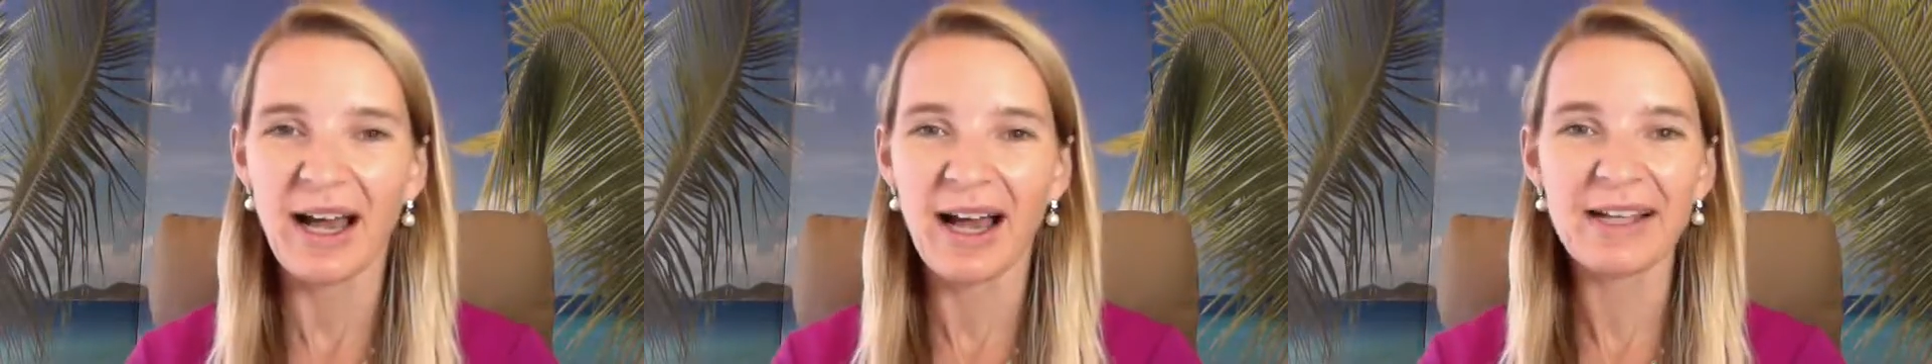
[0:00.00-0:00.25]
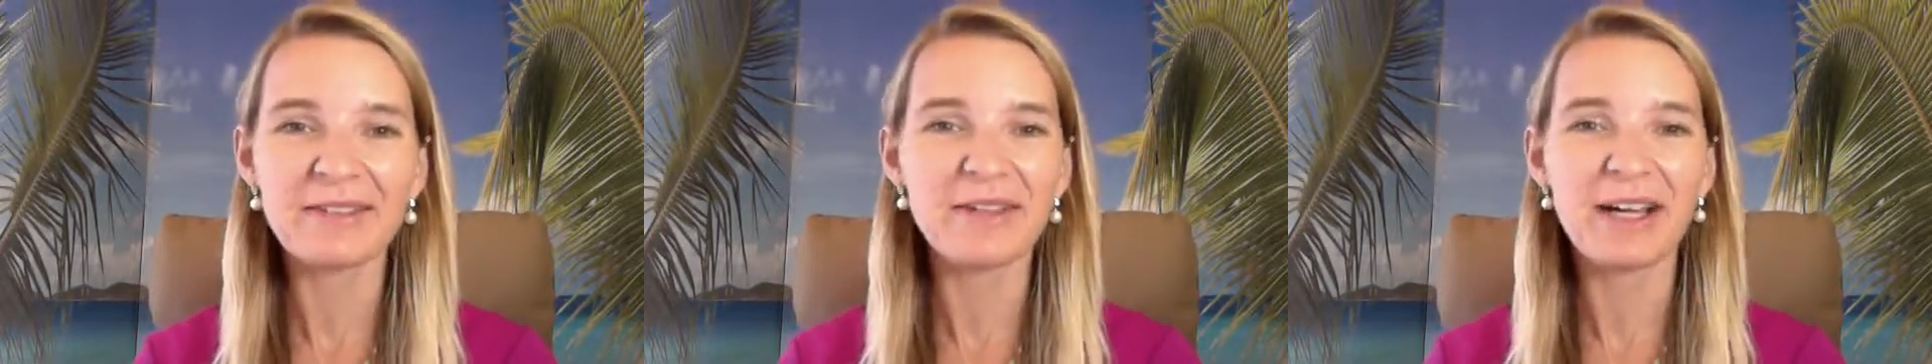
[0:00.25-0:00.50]

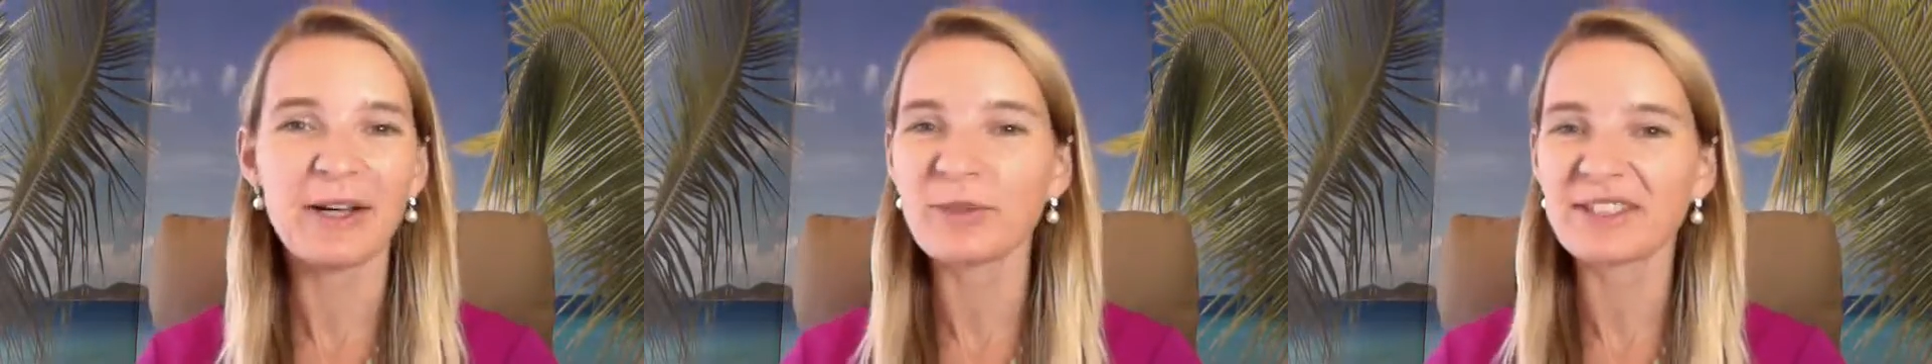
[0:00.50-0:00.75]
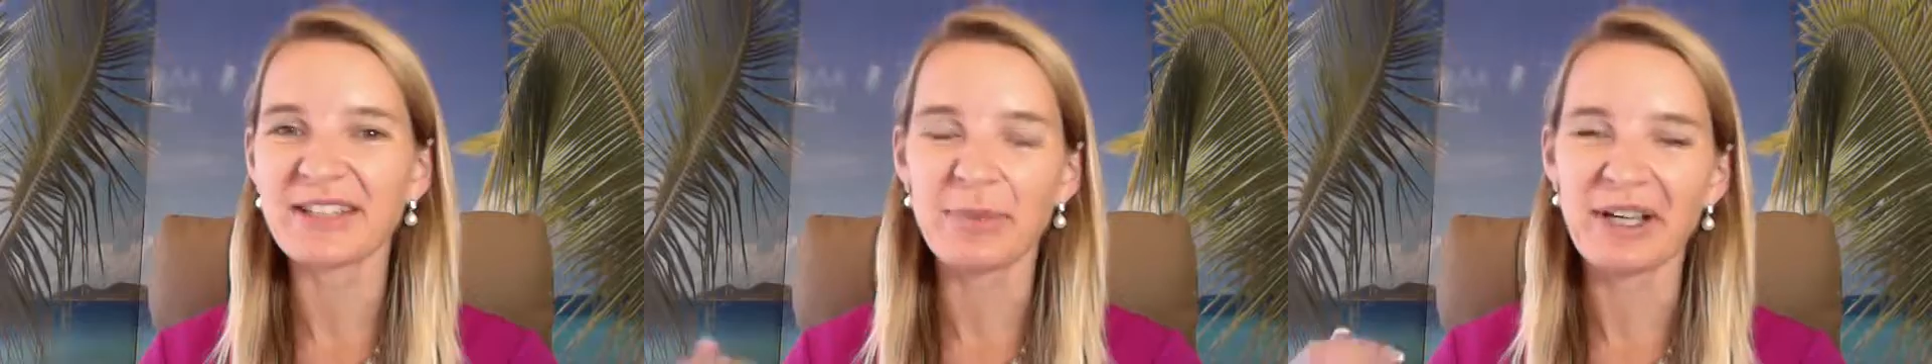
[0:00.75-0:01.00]
I, I always
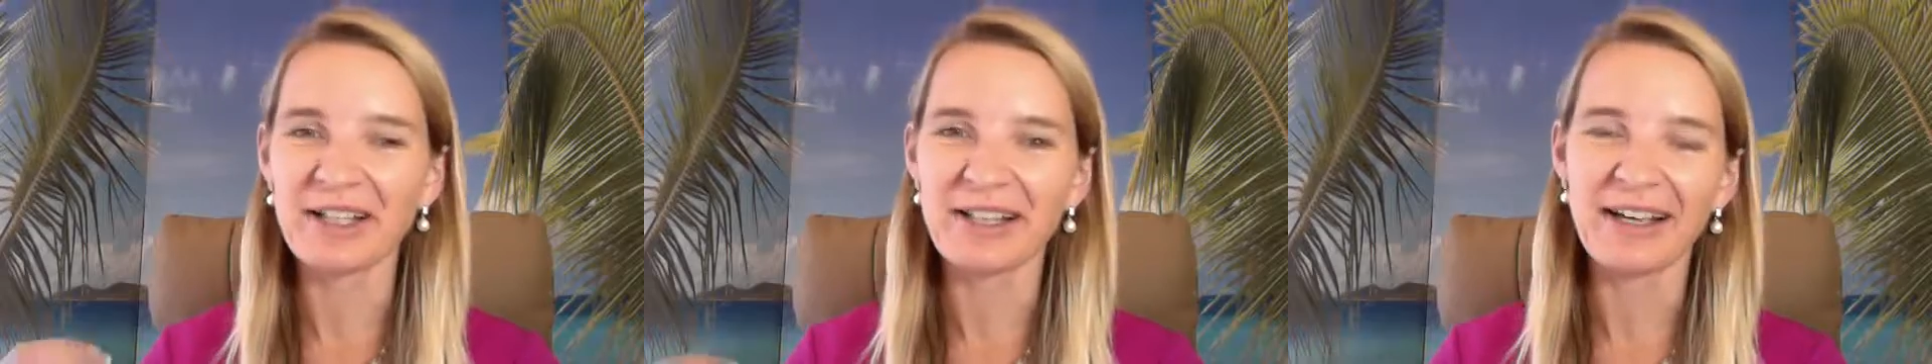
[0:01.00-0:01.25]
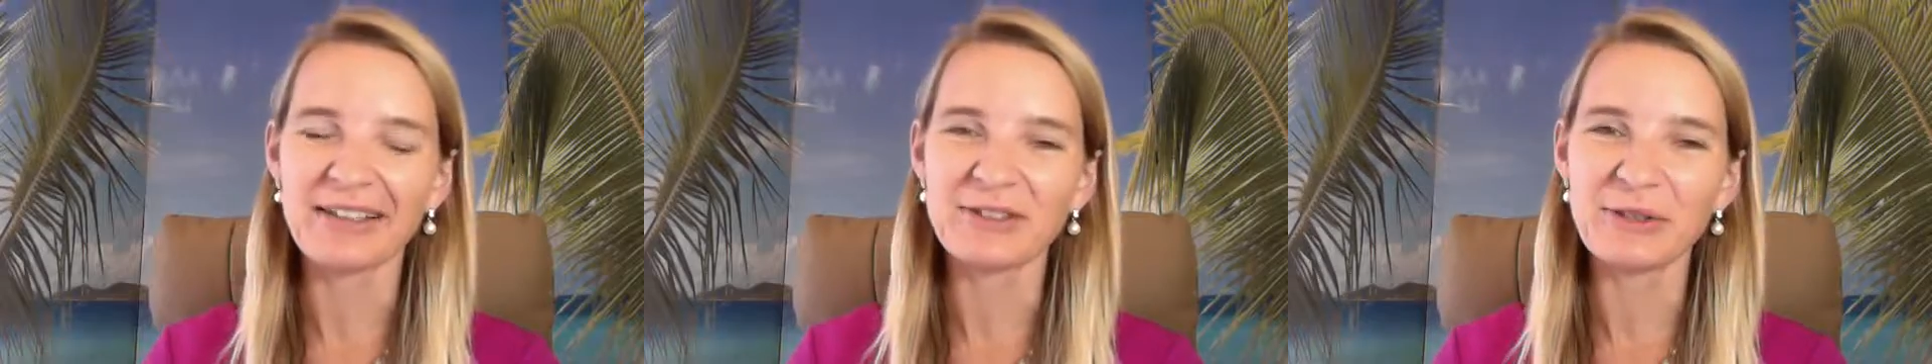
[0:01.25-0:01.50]
tell my
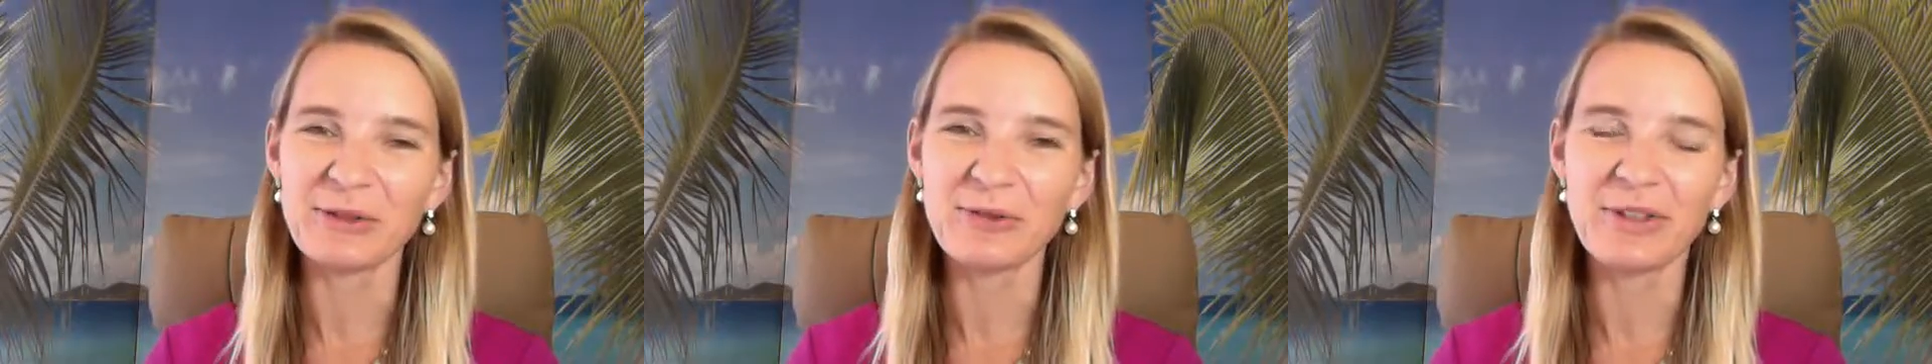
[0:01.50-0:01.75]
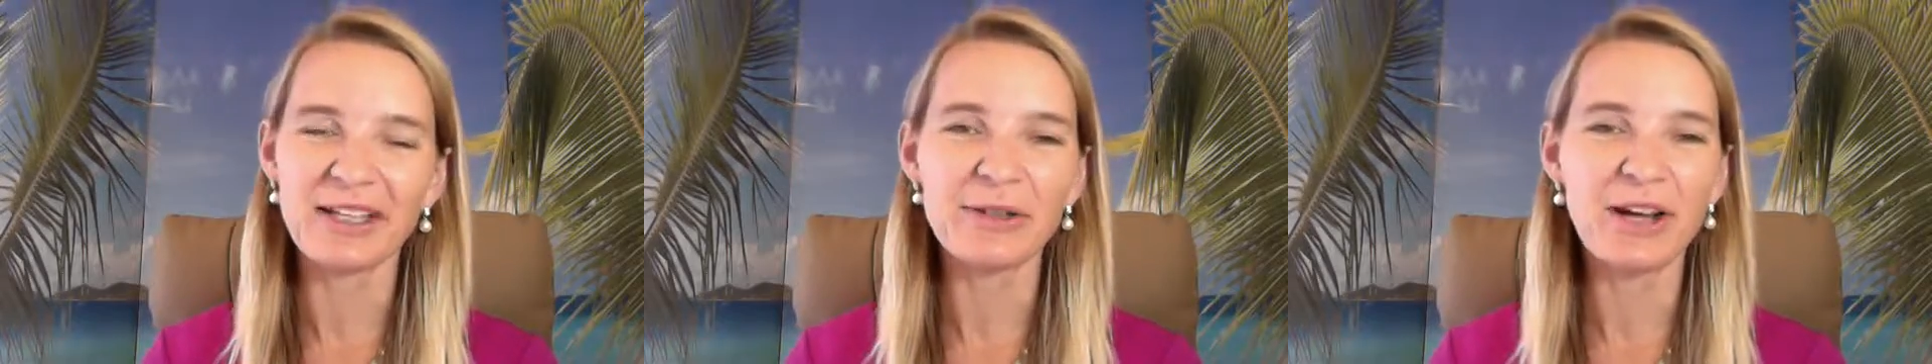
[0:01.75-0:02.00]
clients, you know,
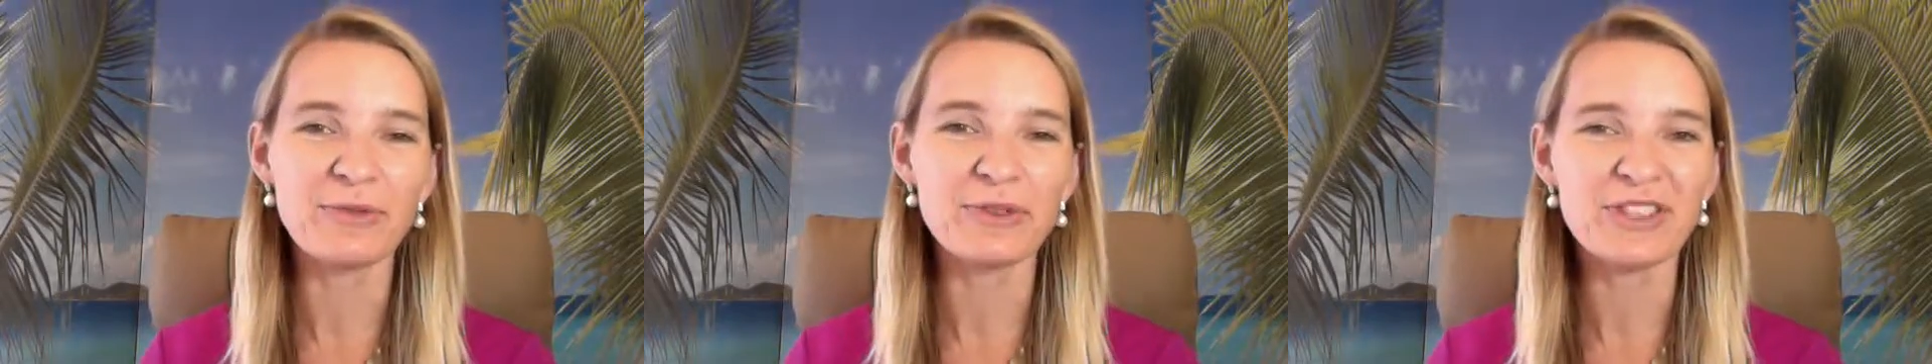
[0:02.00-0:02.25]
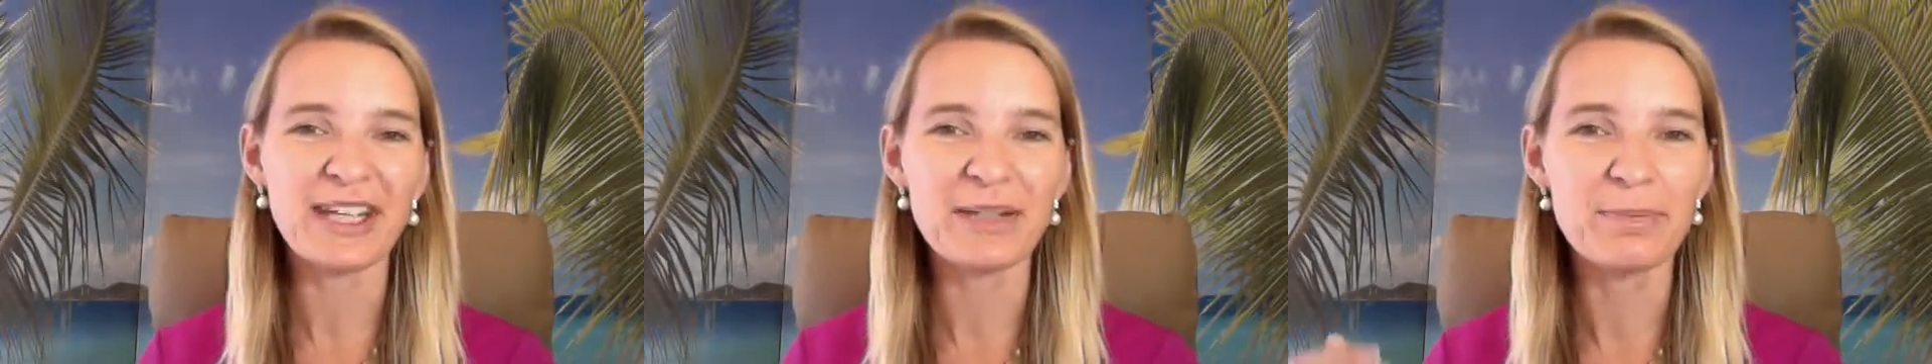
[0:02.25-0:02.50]
like you have to
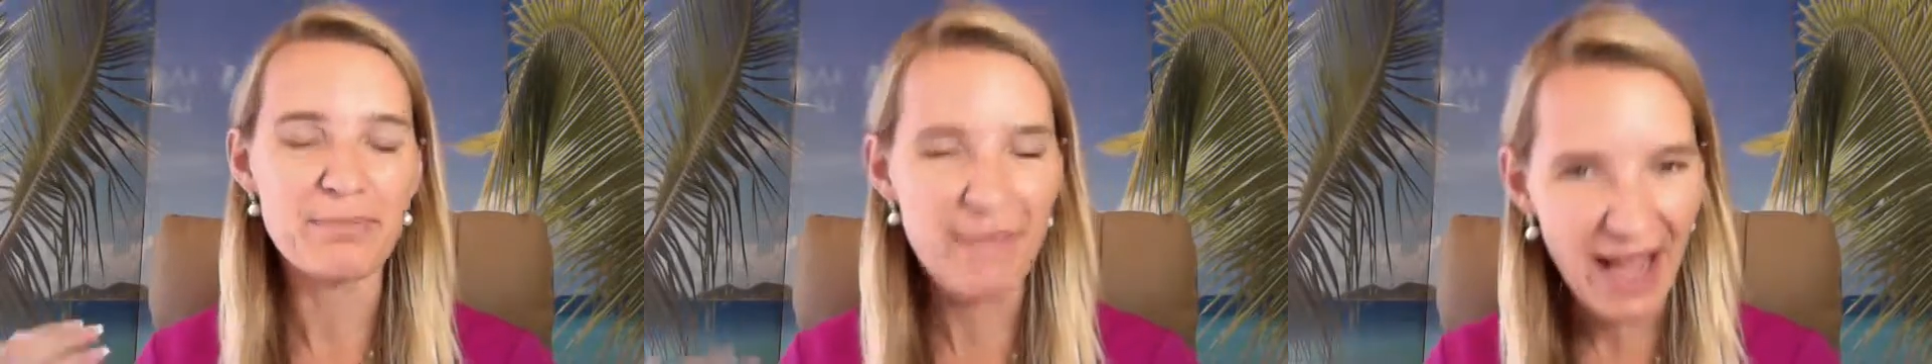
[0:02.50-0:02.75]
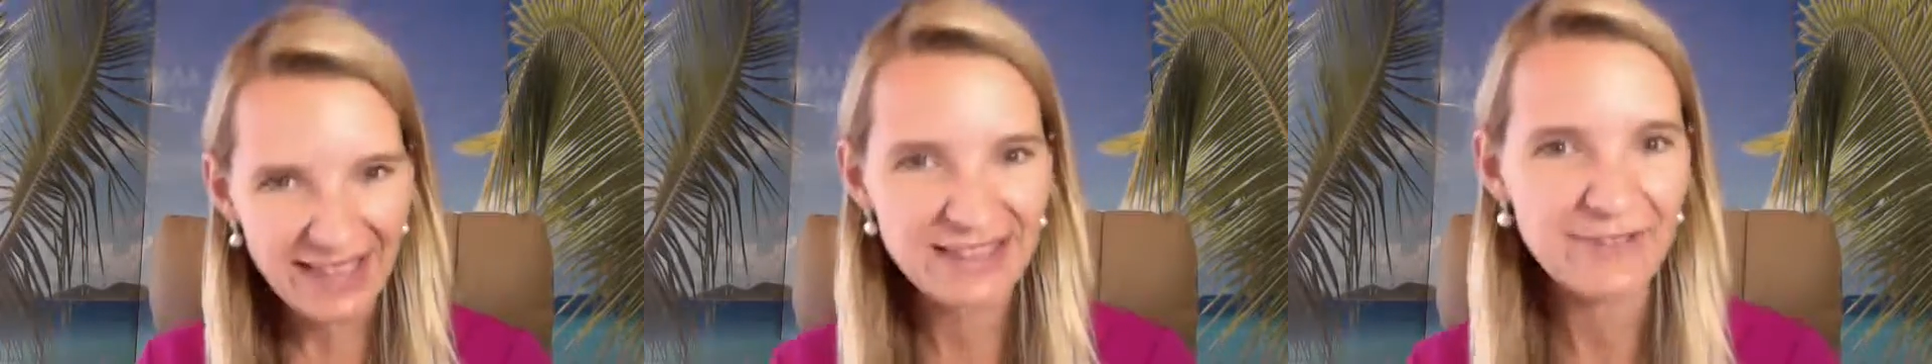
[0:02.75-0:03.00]
take
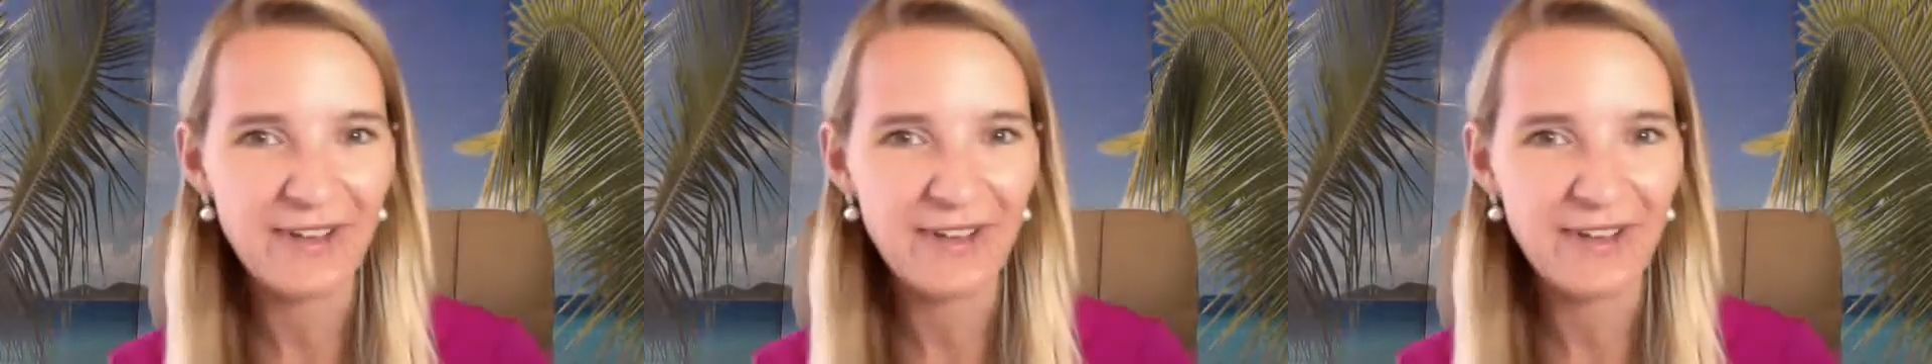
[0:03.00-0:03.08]
massive